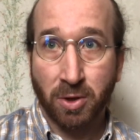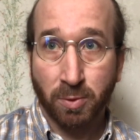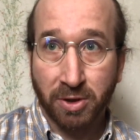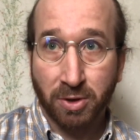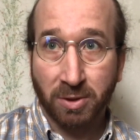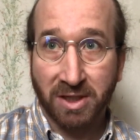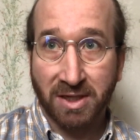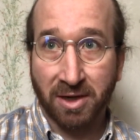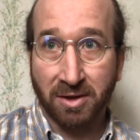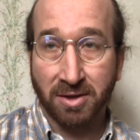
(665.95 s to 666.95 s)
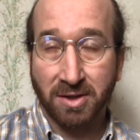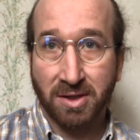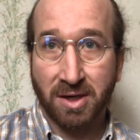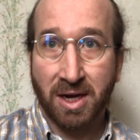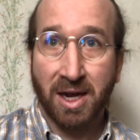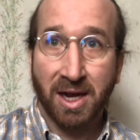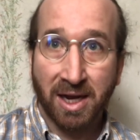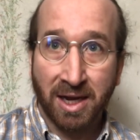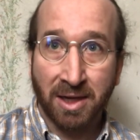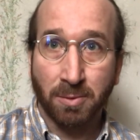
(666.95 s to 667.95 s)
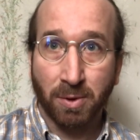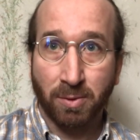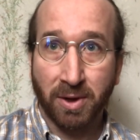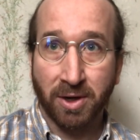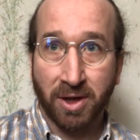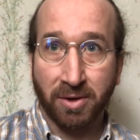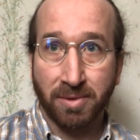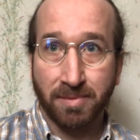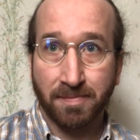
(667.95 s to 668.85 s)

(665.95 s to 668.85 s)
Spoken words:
retreat centers, and with one another.